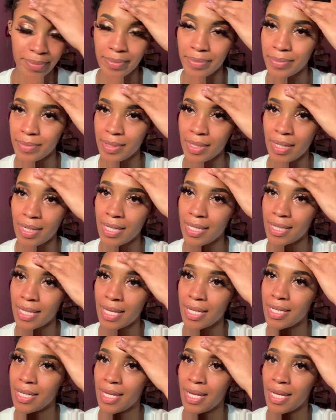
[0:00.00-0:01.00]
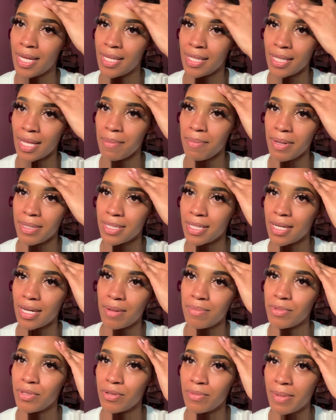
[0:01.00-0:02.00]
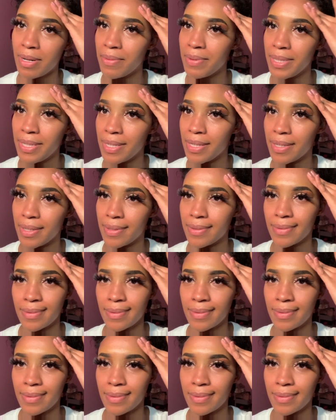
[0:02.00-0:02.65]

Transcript: Sound like they about to come through my window.